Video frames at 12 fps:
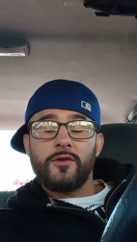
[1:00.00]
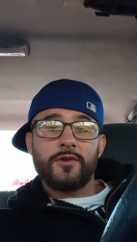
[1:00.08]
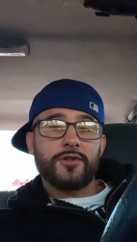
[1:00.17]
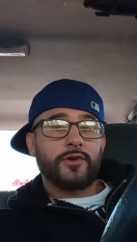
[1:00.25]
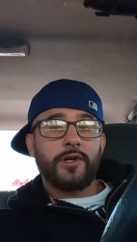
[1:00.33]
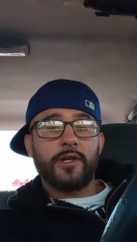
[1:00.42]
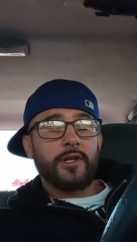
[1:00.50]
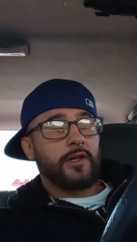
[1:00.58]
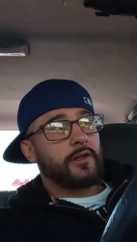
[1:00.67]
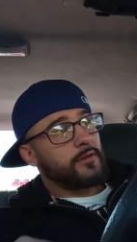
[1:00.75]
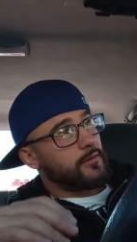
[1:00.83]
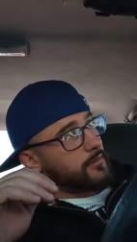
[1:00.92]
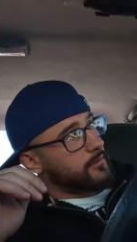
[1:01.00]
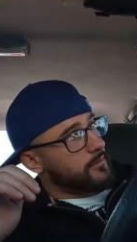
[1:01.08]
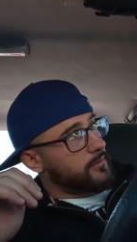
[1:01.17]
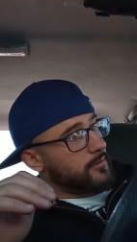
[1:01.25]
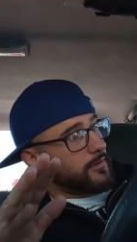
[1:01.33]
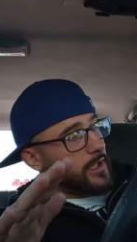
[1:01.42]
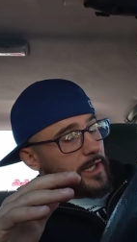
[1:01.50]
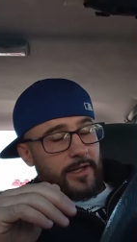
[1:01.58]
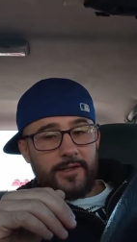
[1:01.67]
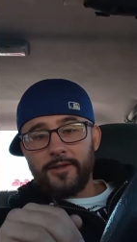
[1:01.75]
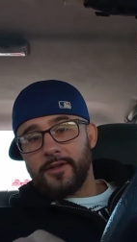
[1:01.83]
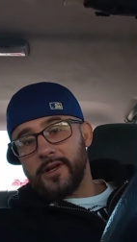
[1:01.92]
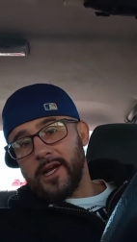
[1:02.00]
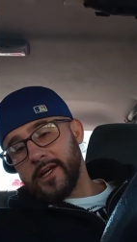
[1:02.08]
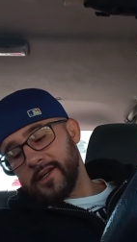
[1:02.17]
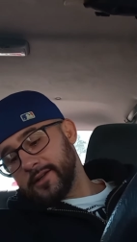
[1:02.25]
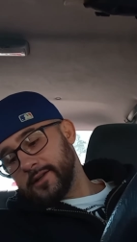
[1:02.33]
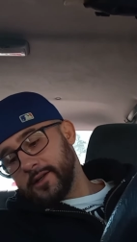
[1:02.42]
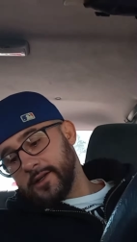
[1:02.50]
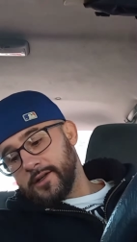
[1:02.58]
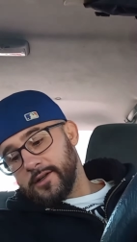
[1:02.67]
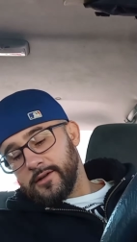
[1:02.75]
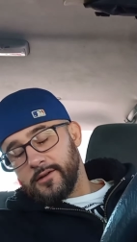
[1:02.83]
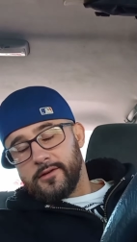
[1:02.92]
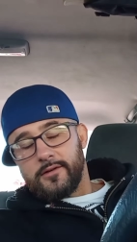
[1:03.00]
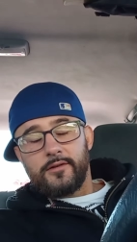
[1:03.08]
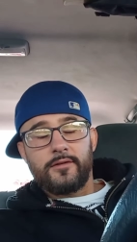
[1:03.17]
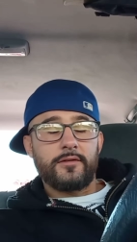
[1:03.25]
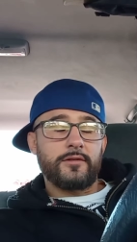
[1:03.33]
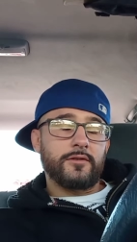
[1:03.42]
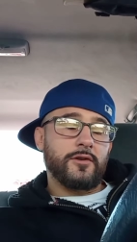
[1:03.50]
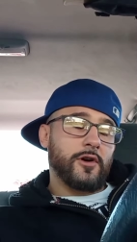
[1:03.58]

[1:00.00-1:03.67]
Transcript: over drinking late into the night little